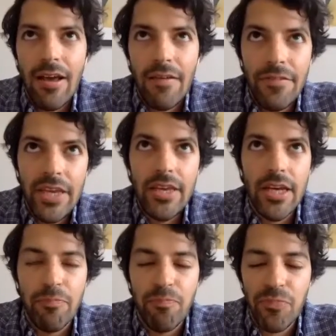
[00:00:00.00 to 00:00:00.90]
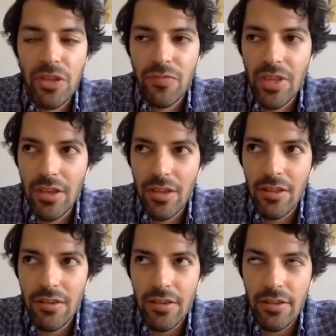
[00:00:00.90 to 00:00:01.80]
I think
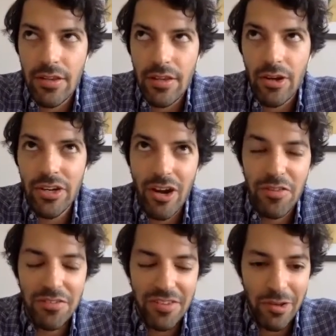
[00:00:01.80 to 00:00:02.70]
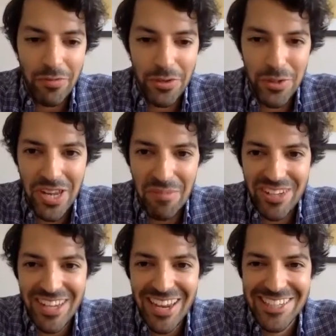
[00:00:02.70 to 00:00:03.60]
there are obviously a few
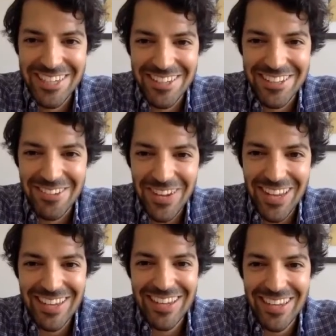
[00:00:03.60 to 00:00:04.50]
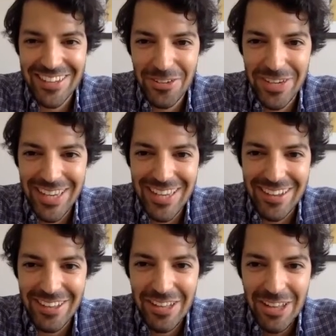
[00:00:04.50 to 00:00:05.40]
limitations of like
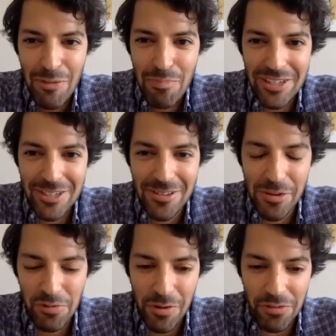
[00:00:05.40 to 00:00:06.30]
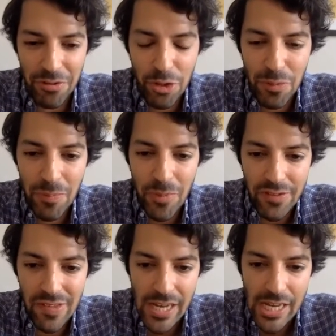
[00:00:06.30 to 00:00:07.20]
doing pitches over Zoom,
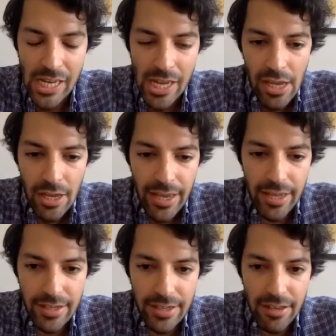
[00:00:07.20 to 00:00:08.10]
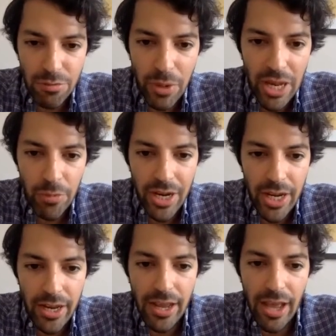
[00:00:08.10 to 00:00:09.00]
but it's really,
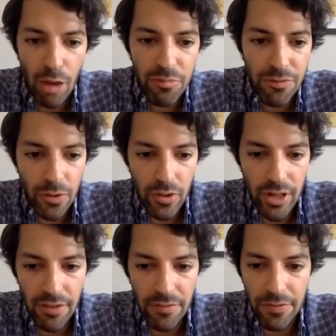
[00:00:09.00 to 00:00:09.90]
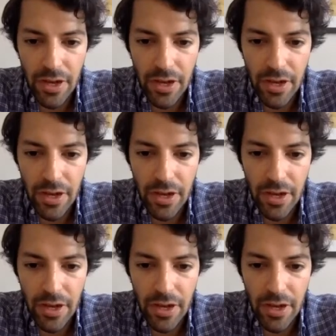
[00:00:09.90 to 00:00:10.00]
really helpful if